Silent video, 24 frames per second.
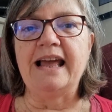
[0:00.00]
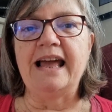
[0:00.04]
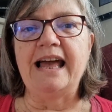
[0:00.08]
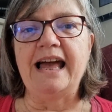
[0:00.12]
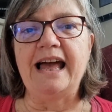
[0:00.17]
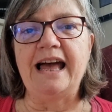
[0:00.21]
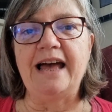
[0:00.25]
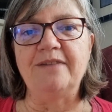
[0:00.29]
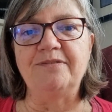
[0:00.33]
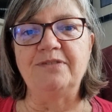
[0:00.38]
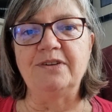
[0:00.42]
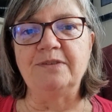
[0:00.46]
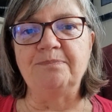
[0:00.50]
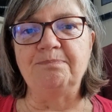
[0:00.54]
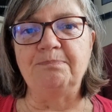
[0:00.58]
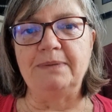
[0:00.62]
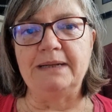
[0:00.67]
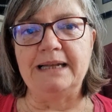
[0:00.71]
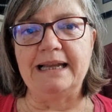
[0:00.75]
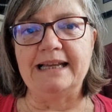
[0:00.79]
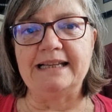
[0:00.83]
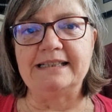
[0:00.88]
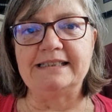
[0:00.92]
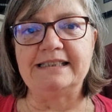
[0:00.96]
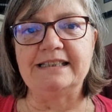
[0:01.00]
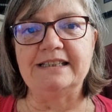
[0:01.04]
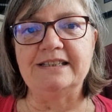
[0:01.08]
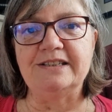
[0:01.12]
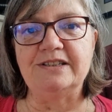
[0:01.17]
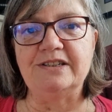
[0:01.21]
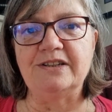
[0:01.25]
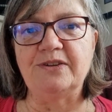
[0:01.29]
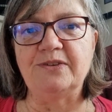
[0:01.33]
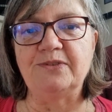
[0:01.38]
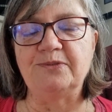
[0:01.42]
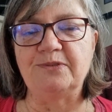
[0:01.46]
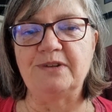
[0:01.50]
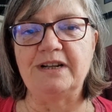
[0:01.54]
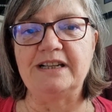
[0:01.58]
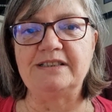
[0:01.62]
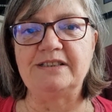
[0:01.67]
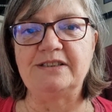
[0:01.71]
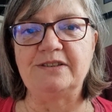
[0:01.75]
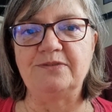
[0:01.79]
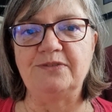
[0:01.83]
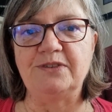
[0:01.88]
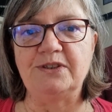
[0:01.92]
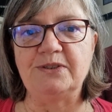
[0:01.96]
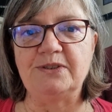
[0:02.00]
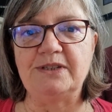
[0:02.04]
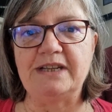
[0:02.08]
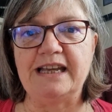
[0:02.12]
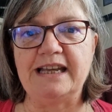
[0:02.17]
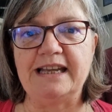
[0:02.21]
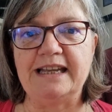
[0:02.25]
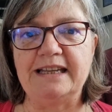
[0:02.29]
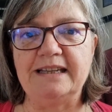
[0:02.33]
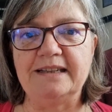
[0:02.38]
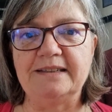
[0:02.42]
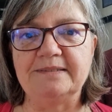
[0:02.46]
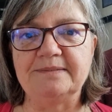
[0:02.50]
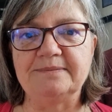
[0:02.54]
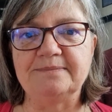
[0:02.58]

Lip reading: Have a blessed rest of your day.